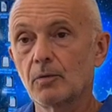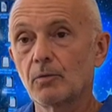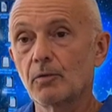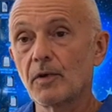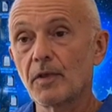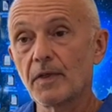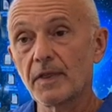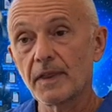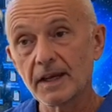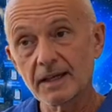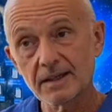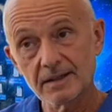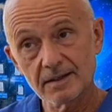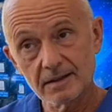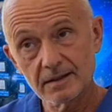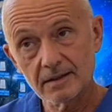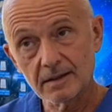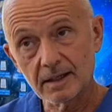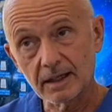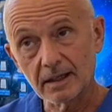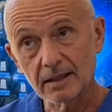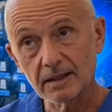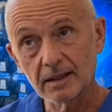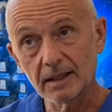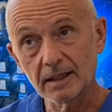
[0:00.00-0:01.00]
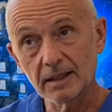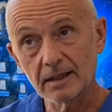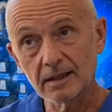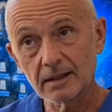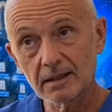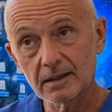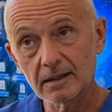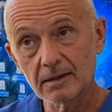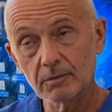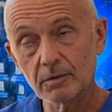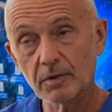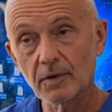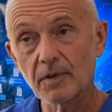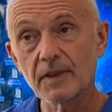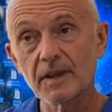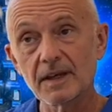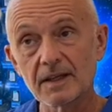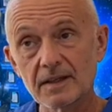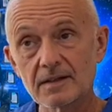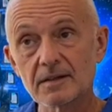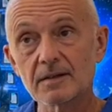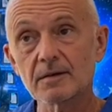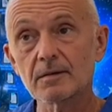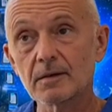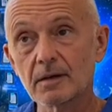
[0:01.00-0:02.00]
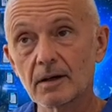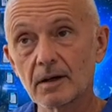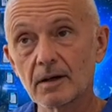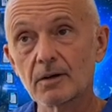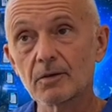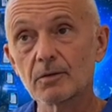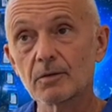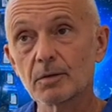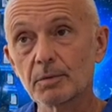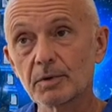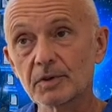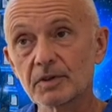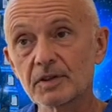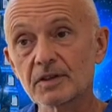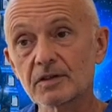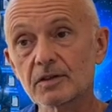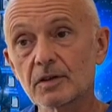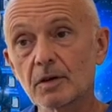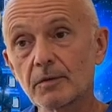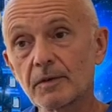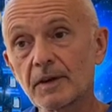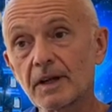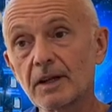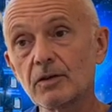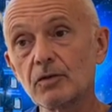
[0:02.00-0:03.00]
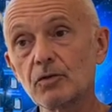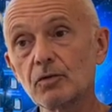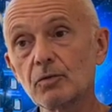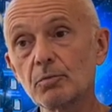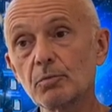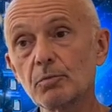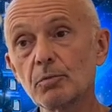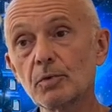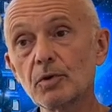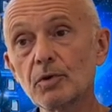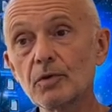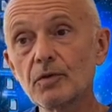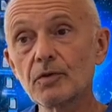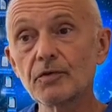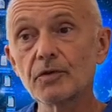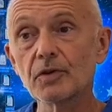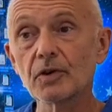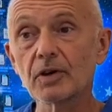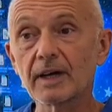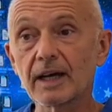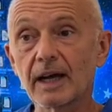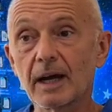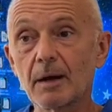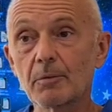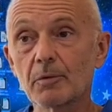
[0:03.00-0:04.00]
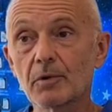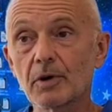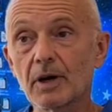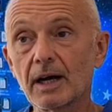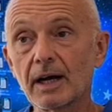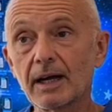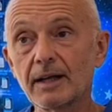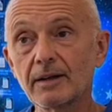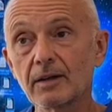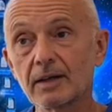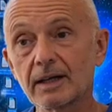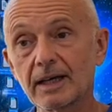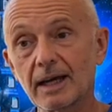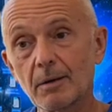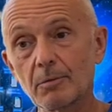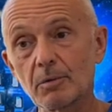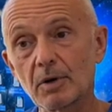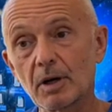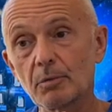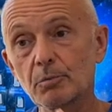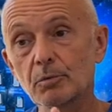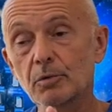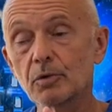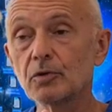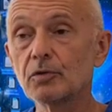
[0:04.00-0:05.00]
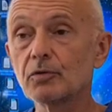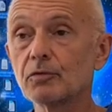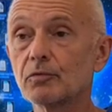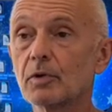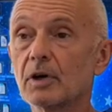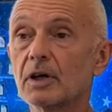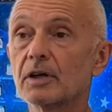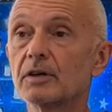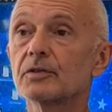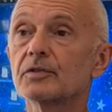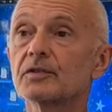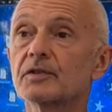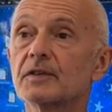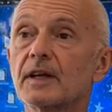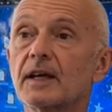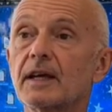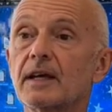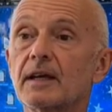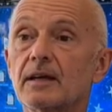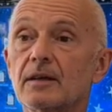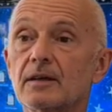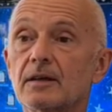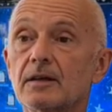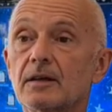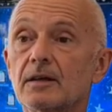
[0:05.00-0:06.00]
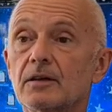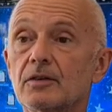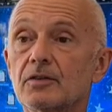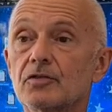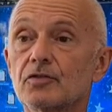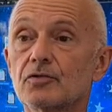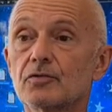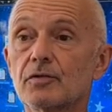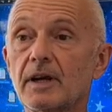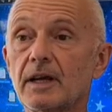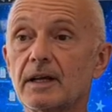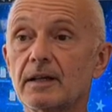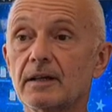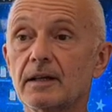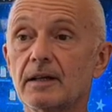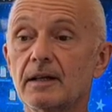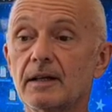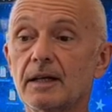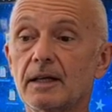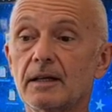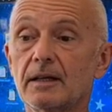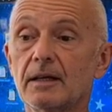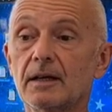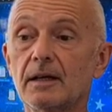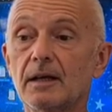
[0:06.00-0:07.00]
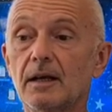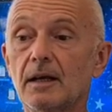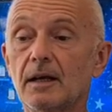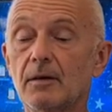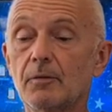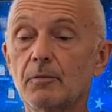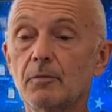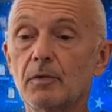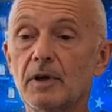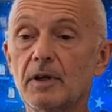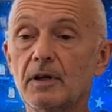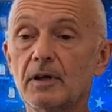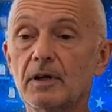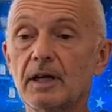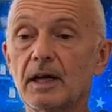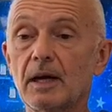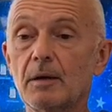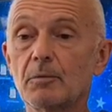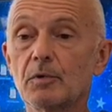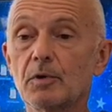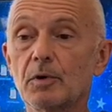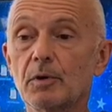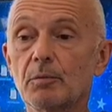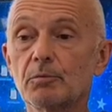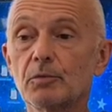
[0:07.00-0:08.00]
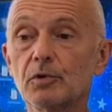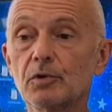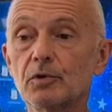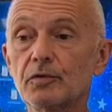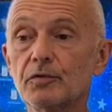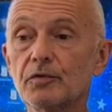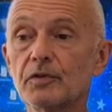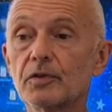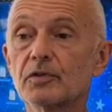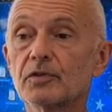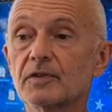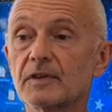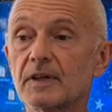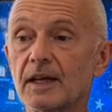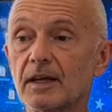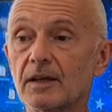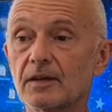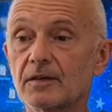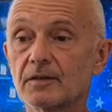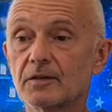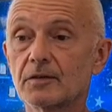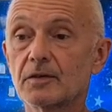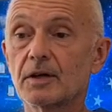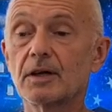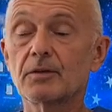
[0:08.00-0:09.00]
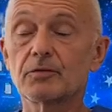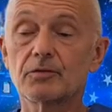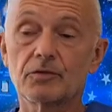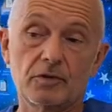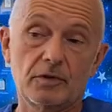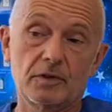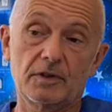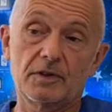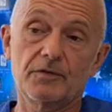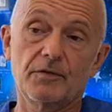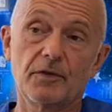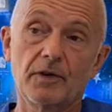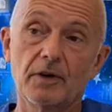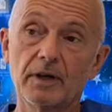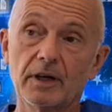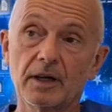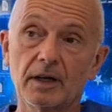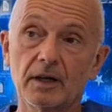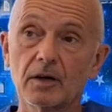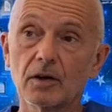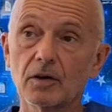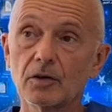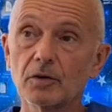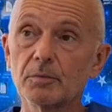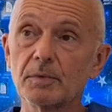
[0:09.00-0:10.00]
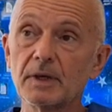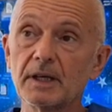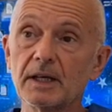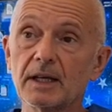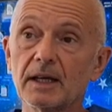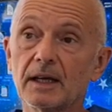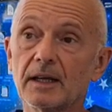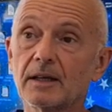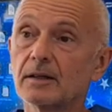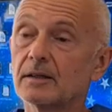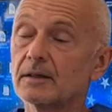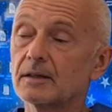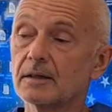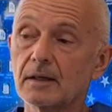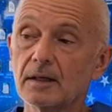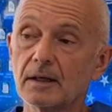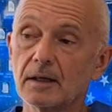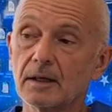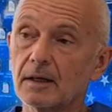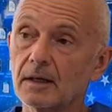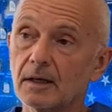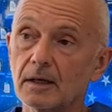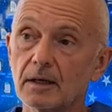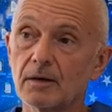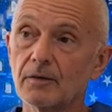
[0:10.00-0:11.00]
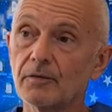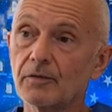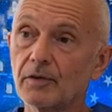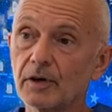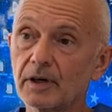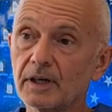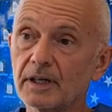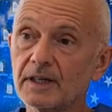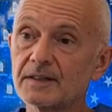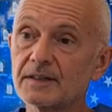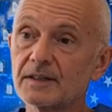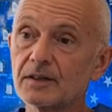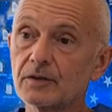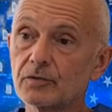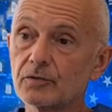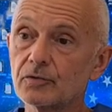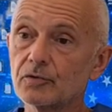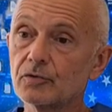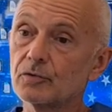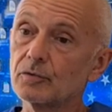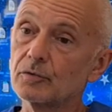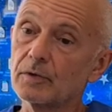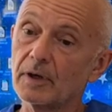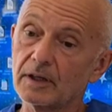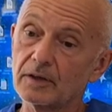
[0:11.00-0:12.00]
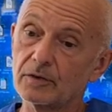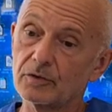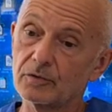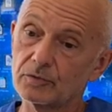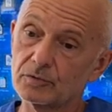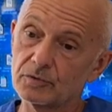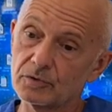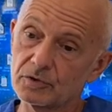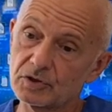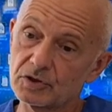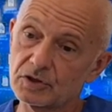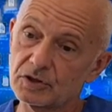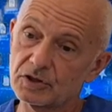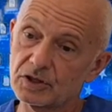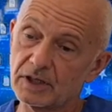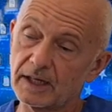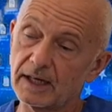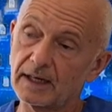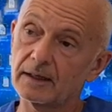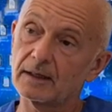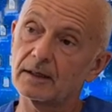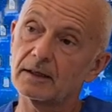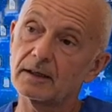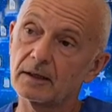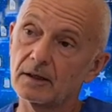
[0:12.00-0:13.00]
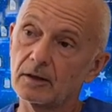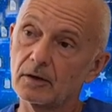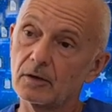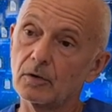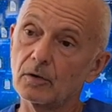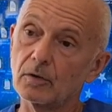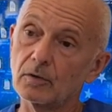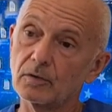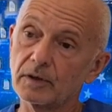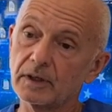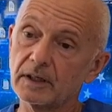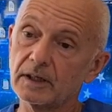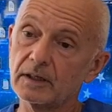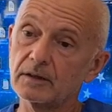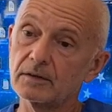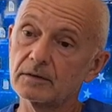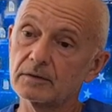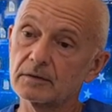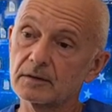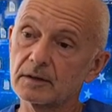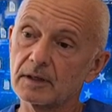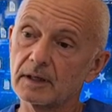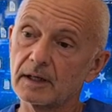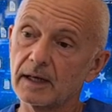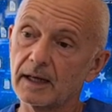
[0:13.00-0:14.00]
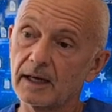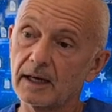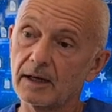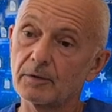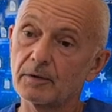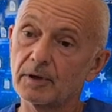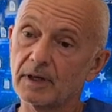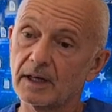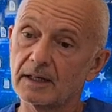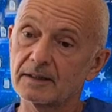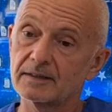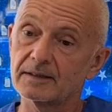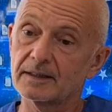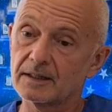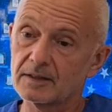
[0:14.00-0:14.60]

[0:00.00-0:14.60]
With this technique, with this RoboticScope, then you move the camera and the camera move while you stay straight, and then when the camera moved, you stayed straight. So it's very ergonomic and very easy to do and to check all hidden areas.